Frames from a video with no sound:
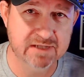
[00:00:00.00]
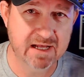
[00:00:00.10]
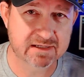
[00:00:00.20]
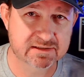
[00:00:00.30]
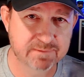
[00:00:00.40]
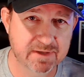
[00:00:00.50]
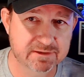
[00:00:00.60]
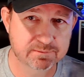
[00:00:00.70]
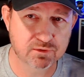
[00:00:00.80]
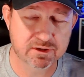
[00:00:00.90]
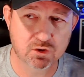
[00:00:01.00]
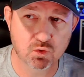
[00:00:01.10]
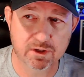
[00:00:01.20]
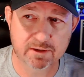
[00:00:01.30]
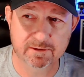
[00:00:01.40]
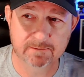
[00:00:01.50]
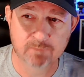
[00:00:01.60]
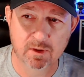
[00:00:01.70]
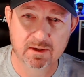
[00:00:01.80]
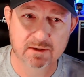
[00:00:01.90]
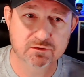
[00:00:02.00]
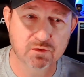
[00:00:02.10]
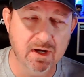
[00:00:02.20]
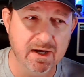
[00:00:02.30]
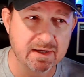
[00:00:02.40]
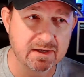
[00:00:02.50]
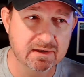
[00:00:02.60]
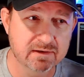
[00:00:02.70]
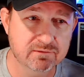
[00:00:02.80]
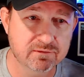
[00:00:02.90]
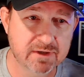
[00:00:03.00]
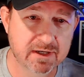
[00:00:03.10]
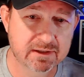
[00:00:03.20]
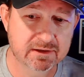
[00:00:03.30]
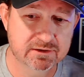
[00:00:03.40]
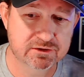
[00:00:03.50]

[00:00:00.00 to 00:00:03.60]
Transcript: space pretty quickly. So I have created a